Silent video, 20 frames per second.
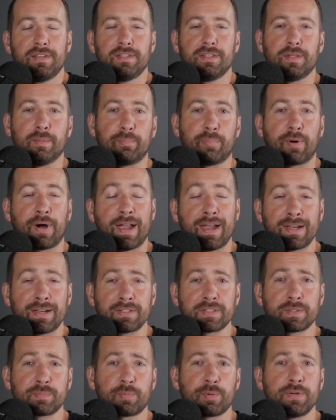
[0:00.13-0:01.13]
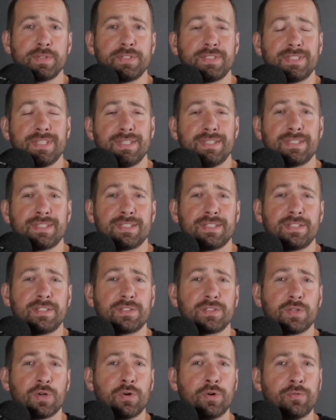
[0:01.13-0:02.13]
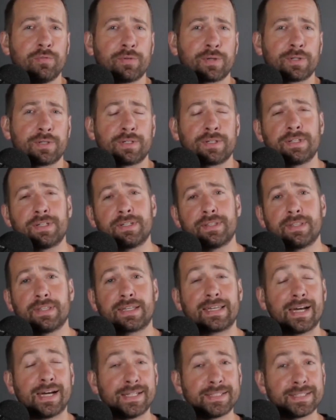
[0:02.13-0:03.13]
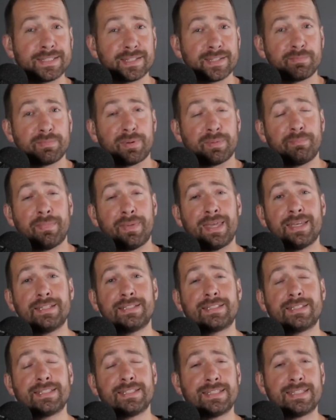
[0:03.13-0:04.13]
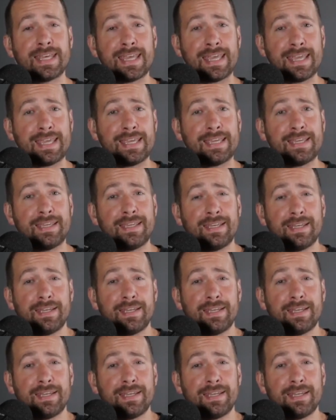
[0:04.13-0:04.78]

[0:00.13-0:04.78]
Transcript: The Browns preseason is over. The cuts have been made today.